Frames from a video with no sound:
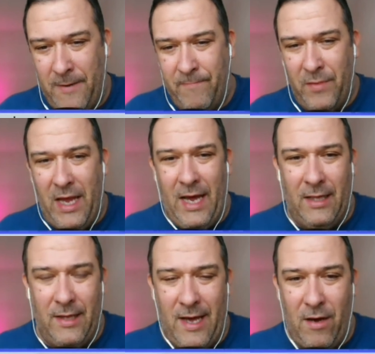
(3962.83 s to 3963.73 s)
and it
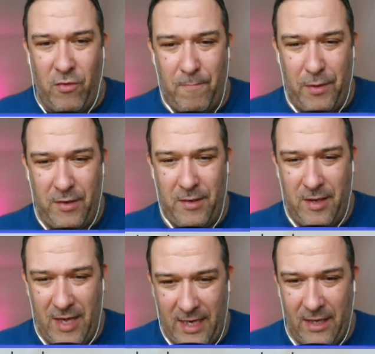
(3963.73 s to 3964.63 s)
allows
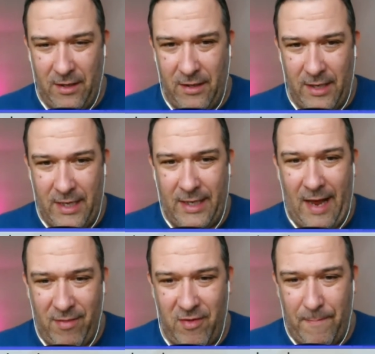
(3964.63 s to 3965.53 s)
particularly
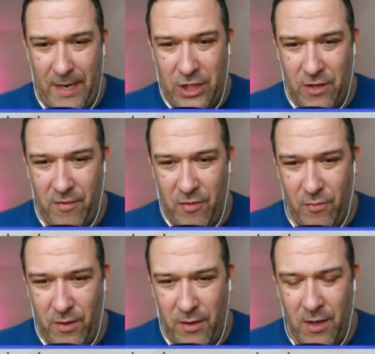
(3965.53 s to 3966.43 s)
cancer patients
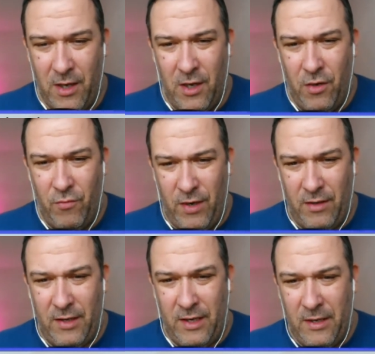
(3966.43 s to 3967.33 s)
who are
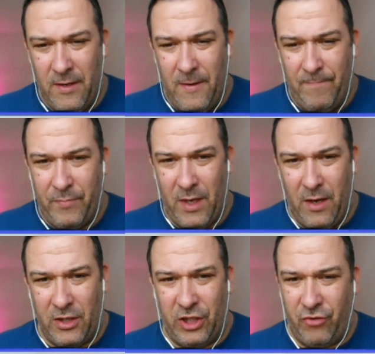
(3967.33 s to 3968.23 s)
really
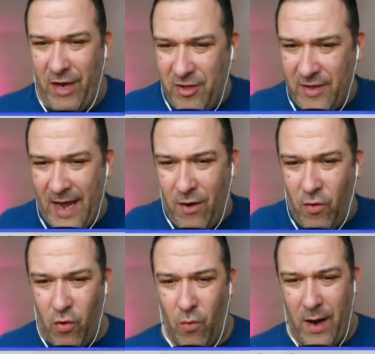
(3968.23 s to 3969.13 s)
stressed
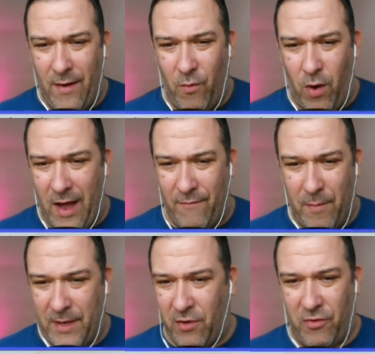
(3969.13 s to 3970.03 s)
out or
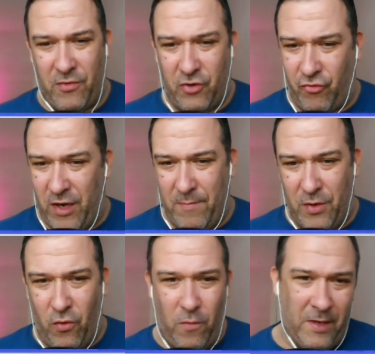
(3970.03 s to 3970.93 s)
whatever because of the
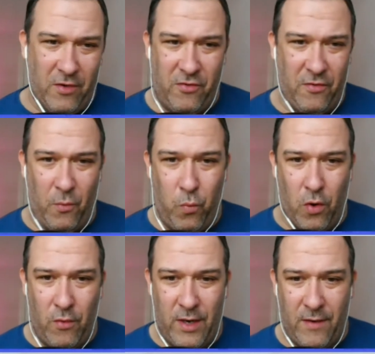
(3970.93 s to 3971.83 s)
treatment or because of the
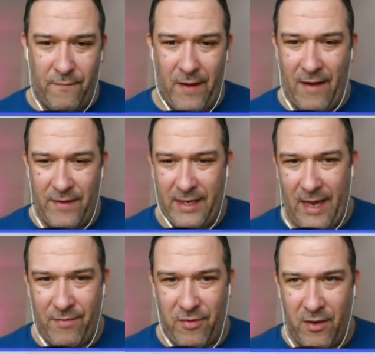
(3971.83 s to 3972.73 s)
worry of having
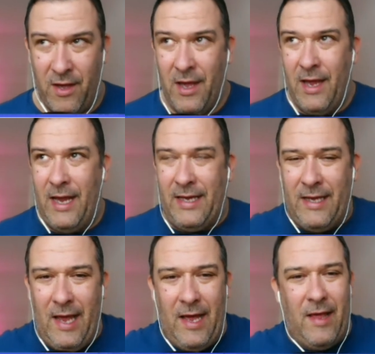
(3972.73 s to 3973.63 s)
cancer.
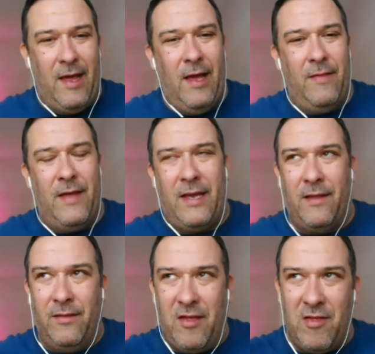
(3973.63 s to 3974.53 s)
They
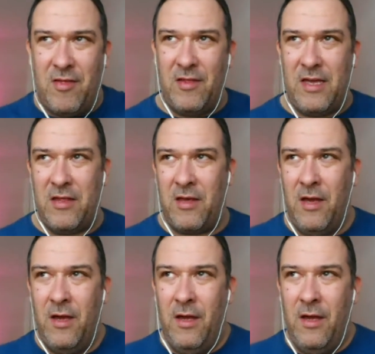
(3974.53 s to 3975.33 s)
can listen to these